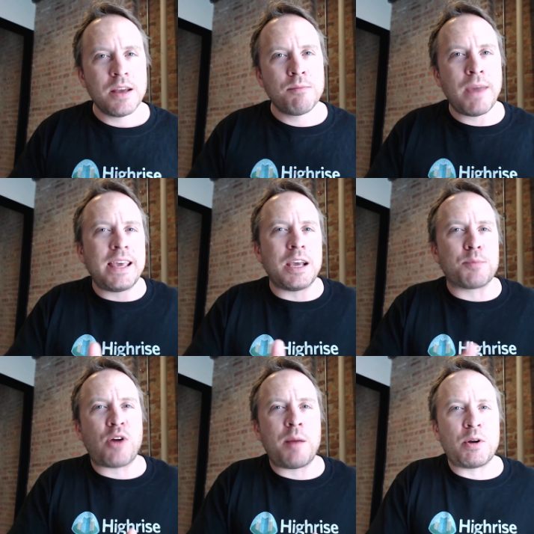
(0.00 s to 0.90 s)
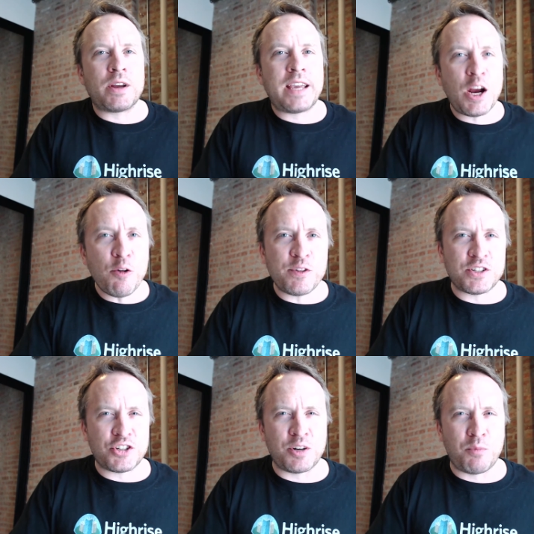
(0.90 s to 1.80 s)
making a primary care
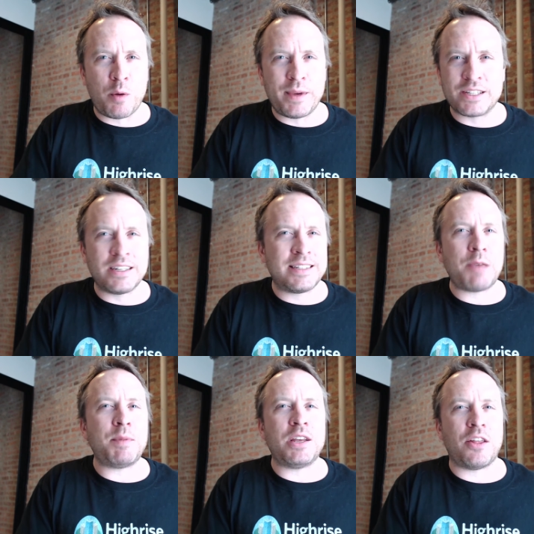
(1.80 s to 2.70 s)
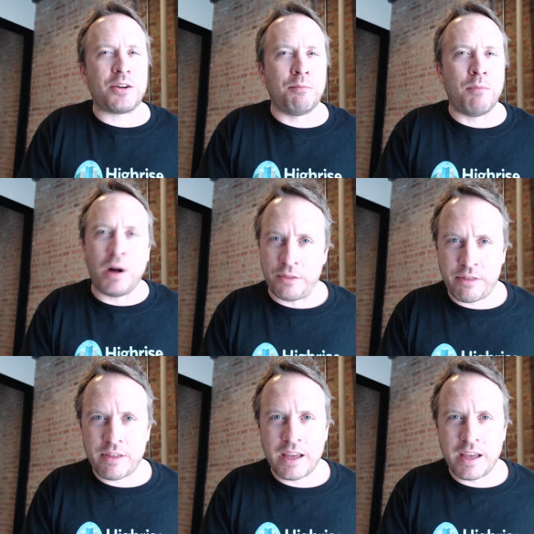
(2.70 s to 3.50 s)
physician appointment is going to take me another month,